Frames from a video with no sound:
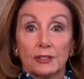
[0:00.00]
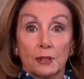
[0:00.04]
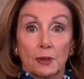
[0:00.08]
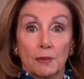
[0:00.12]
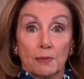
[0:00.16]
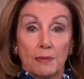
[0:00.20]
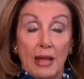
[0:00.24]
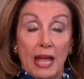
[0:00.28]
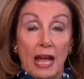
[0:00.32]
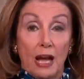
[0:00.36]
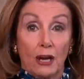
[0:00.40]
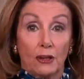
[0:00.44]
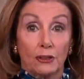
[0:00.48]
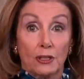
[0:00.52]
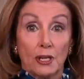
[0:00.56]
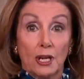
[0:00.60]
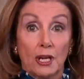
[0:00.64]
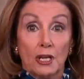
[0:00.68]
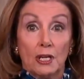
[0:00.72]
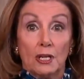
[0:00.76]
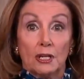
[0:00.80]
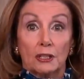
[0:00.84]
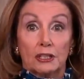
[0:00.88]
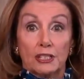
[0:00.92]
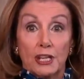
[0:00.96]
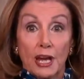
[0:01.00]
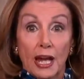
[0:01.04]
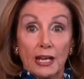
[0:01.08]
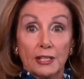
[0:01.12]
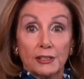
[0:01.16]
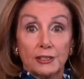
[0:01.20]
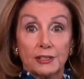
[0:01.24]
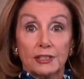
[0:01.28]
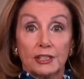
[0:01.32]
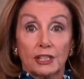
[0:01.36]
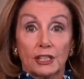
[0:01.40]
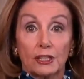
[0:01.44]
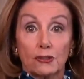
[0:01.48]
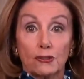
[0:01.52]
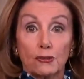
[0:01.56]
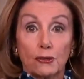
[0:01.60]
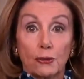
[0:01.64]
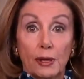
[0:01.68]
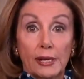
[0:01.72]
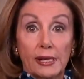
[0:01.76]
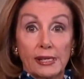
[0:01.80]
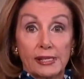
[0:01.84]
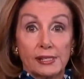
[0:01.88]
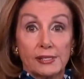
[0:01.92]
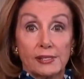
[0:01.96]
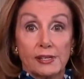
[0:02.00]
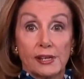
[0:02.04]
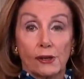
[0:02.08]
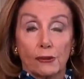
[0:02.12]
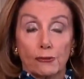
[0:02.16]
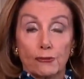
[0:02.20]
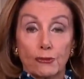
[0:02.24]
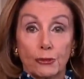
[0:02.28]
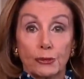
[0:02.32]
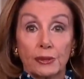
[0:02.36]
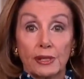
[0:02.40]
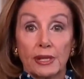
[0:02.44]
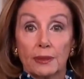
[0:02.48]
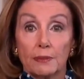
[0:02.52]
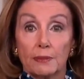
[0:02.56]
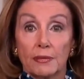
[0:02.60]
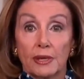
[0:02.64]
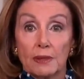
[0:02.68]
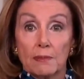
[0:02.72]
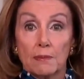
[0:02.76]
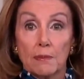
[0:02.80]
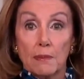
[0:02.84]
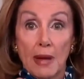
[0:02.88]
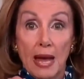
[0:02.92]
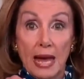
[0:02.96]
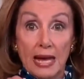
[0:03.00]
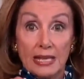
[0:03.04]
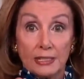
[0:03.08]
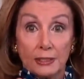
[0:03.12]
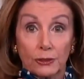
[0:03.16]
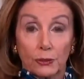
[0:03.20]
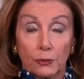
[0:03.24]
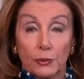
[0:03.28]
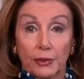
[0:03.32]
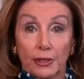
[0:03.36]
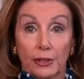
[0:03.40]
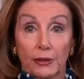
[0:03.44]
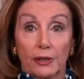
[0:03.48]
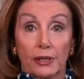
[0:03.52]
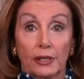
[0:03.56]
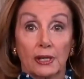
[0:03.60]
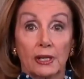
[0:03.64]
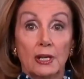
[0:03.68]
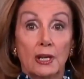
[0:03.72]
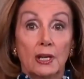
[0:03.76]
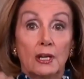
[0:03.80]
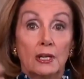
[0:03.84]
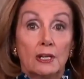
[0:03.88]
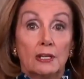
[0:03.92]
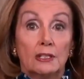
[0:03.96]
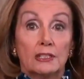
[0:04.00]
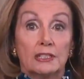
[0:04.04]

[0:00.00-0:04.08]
House Speaker Nancy Pelosi said if a bipartisan agreement isn't reached to help